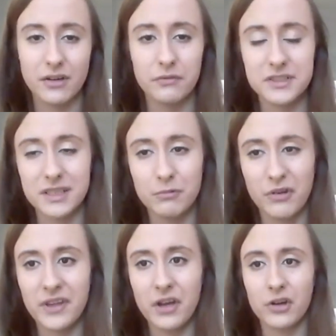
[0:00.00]
obviously
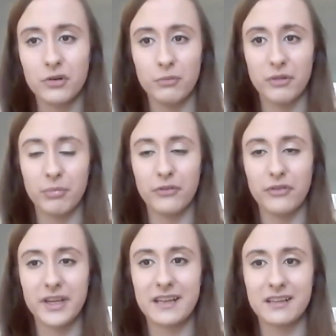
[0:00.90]
won the Arkle with Put the
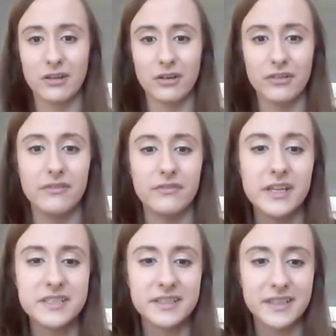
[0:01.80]
Kettle On
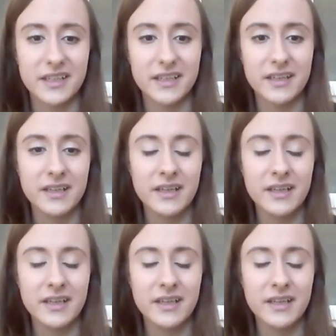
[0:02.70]
this year.